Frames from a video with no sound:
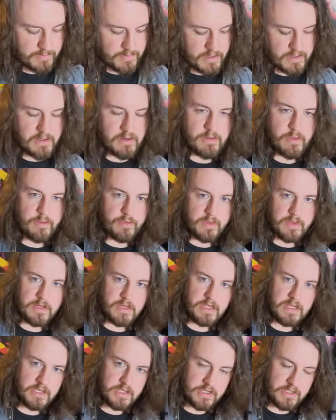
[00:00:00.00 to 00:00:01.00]
Another thing
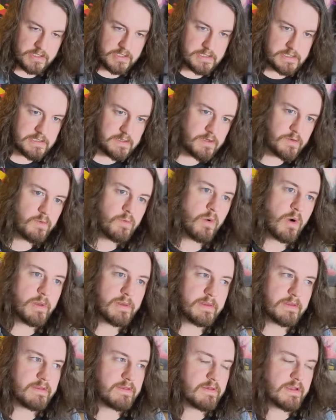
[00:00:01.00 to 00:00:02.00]
that you could do
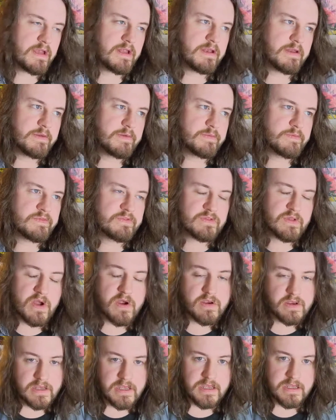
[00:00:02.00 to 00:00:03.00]
once you kind of
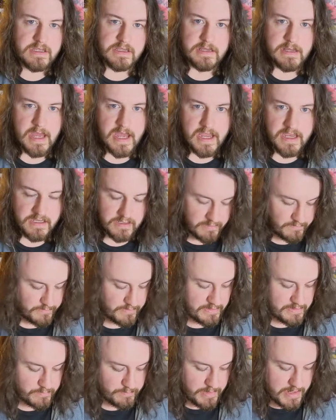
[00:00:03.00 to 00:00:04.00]
start getting the hang of
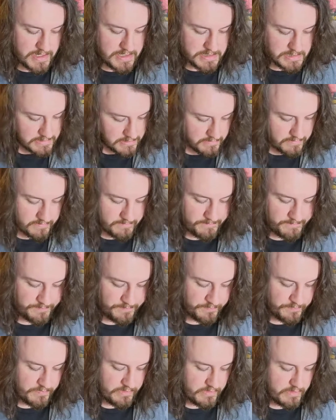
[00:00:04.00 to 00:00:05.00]
these bends
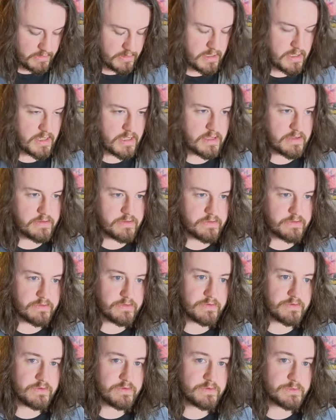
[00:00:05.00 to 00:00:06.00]
is
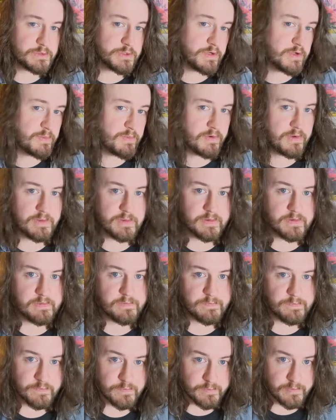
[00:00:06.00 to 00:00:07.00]
to try putting
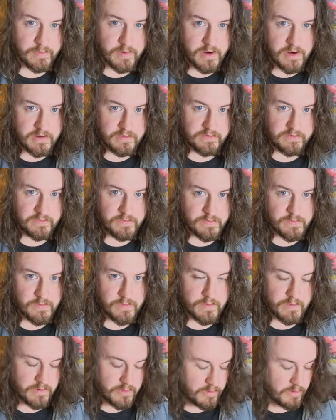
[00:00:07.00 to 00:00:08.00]
some vibrato
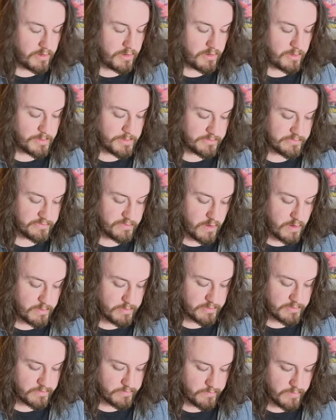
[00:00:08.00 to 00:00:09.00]
on the
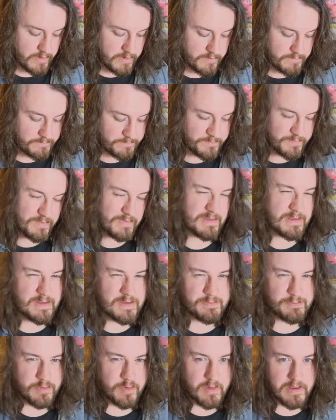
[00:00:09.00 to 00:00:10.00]
top as well.
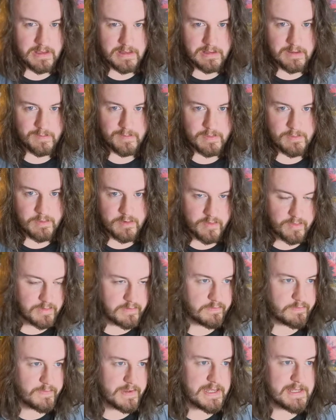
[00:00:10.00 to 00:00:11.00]
That's probably a little bit more of
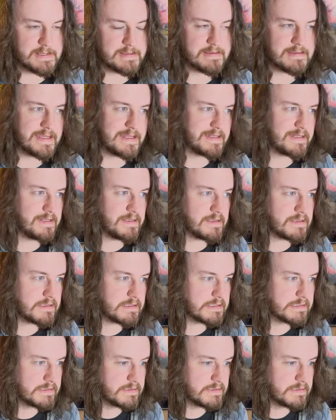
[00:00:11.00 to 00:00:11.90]
an advanced technique.